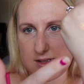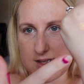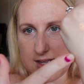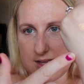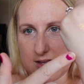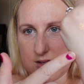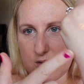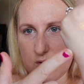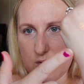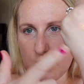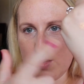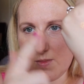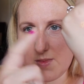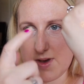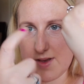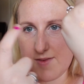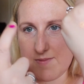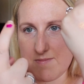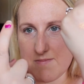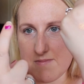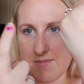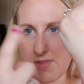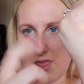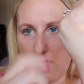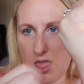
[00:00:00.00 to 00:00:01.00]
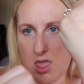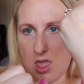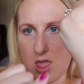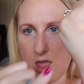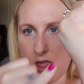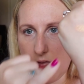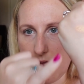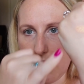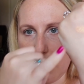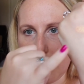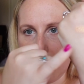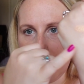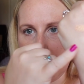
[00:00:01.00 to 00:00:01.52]
Ignore my... Ugh.
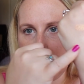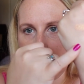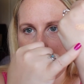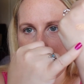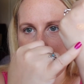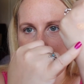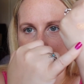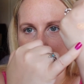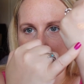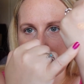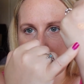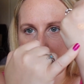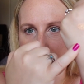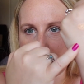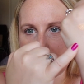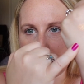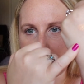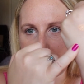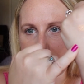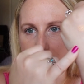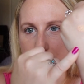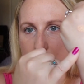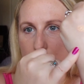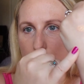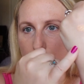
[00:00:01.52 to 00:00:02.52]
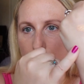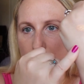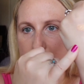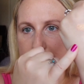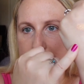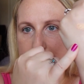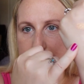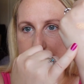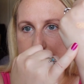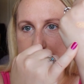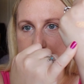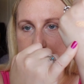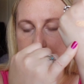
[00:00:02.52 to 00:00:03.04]
That's
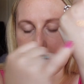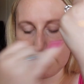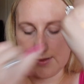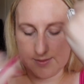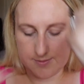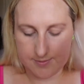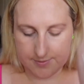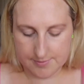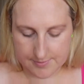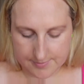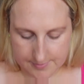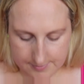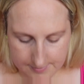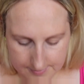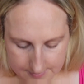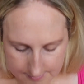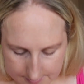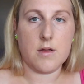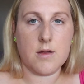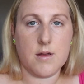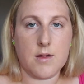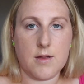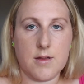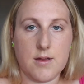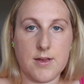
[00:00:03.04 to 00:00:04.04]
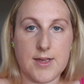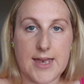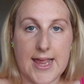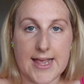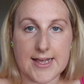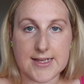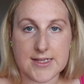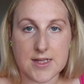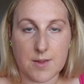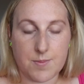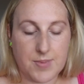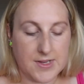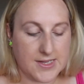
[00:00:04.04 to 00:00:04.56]
Wheat.
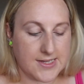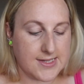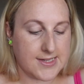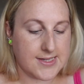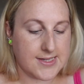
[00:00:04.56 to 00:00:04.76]
Next up is